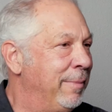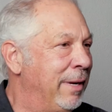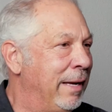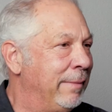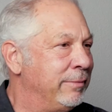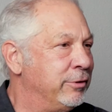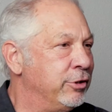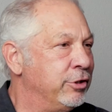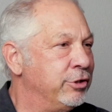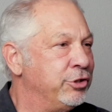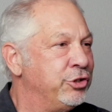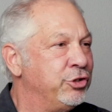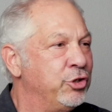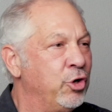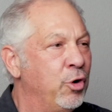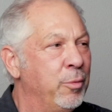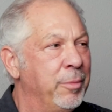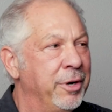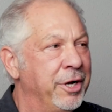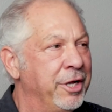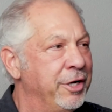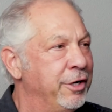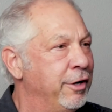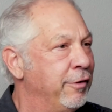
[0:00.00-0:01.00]
Baptist, there's so
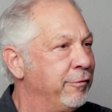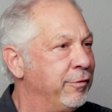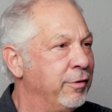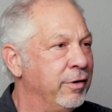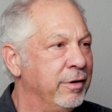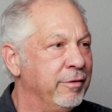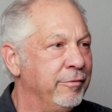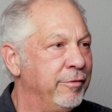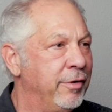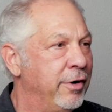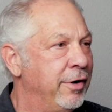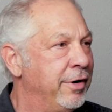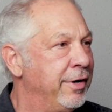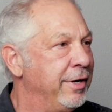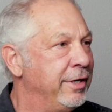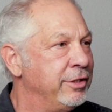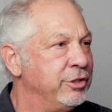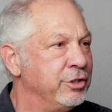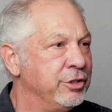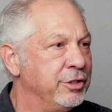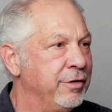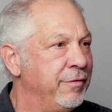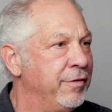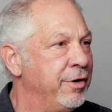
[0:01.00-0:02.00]
many different
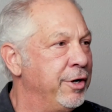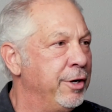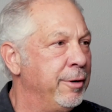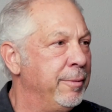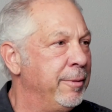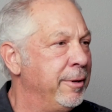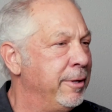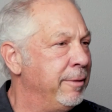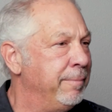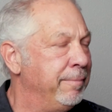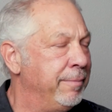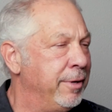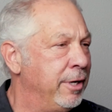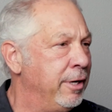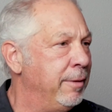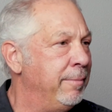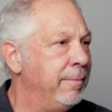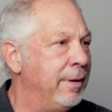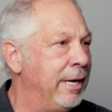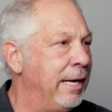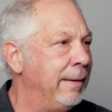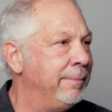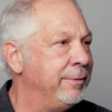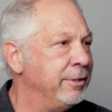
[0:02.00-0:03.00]
variations of Independent
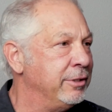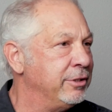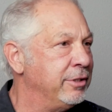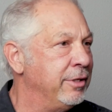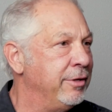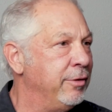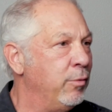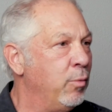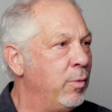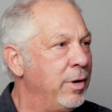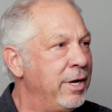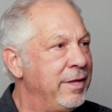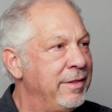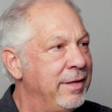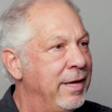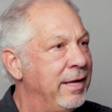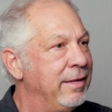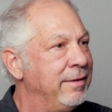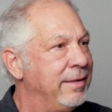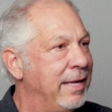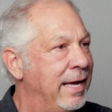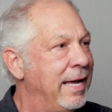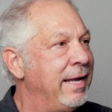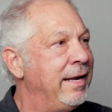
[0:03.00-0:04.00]
Baptist. And the way
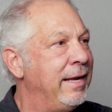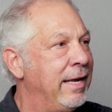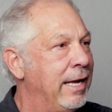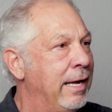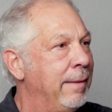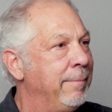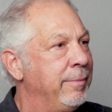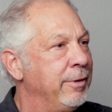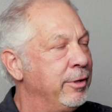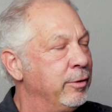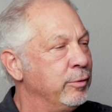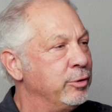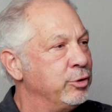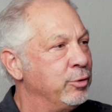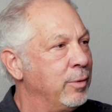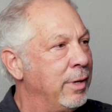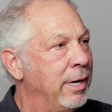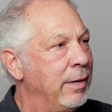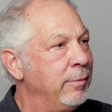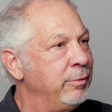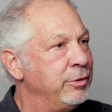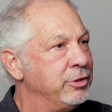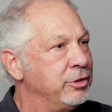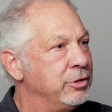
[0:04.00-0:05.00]
that happened was when
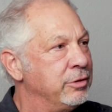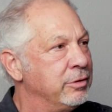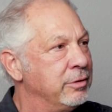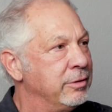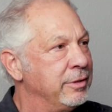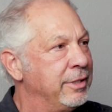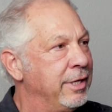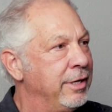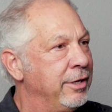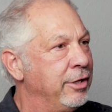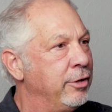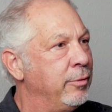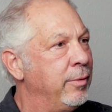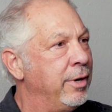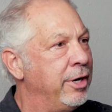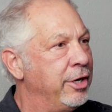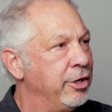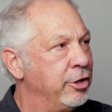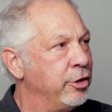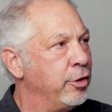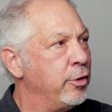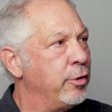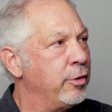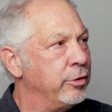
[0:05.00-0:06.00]
I was getting
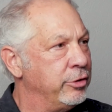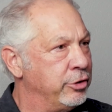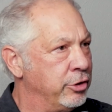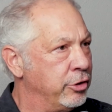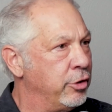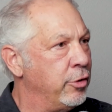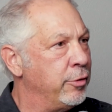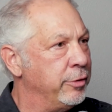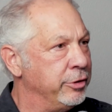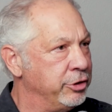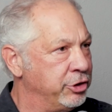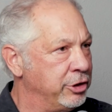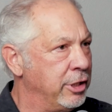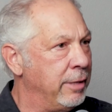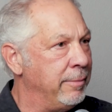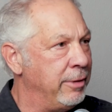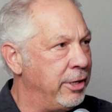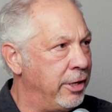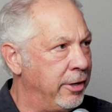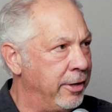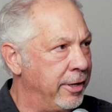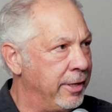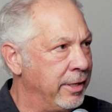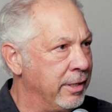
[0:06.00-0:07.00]
ready to go to
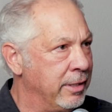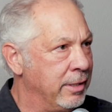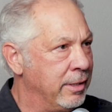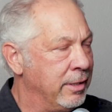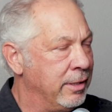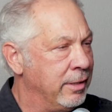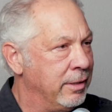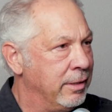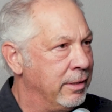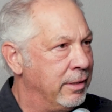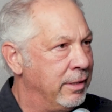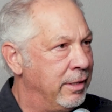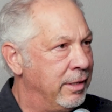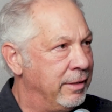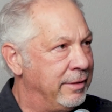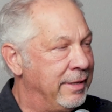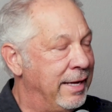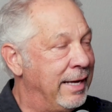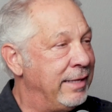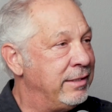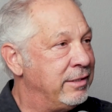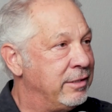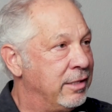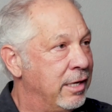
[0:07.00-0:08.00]
seminary. At
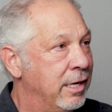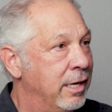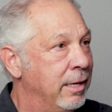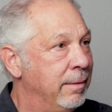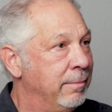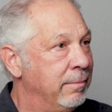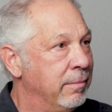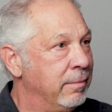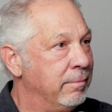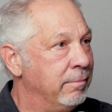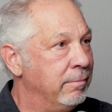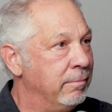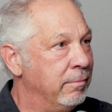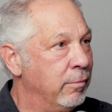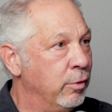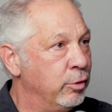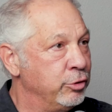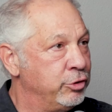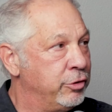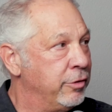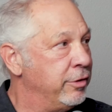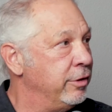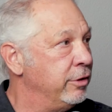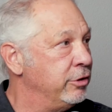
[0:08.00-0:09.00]
that time,
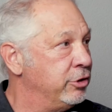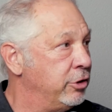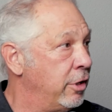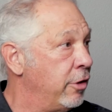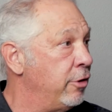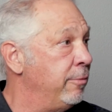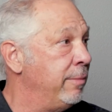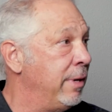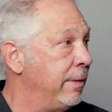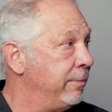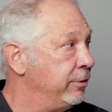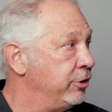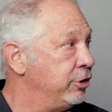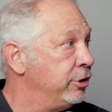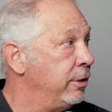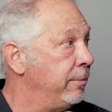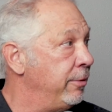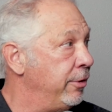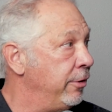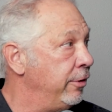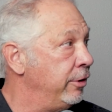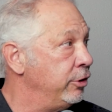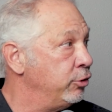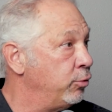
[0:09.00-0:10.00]
most of the Southern Baptist
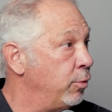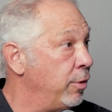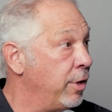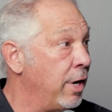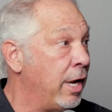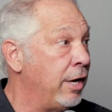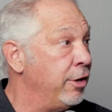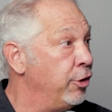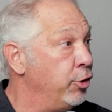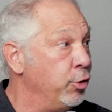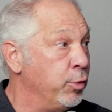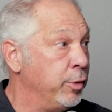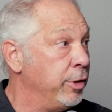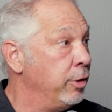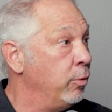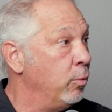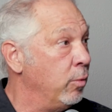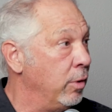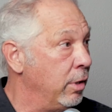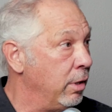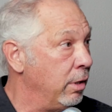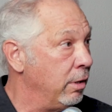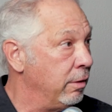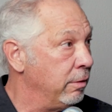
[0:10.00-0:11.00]
seminaries were not doing
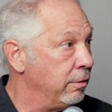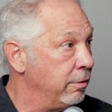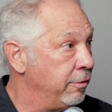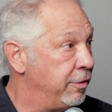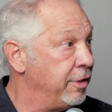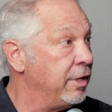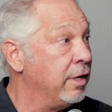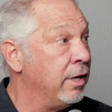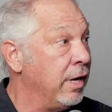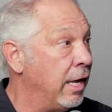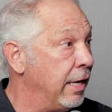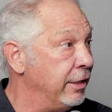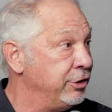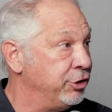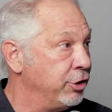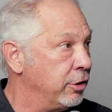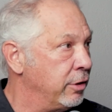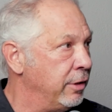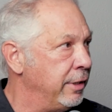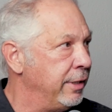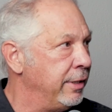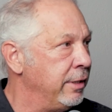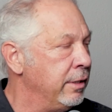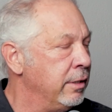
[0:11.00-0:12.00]
well
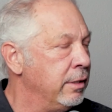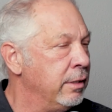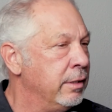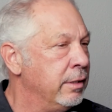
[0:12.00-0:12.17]
theologically.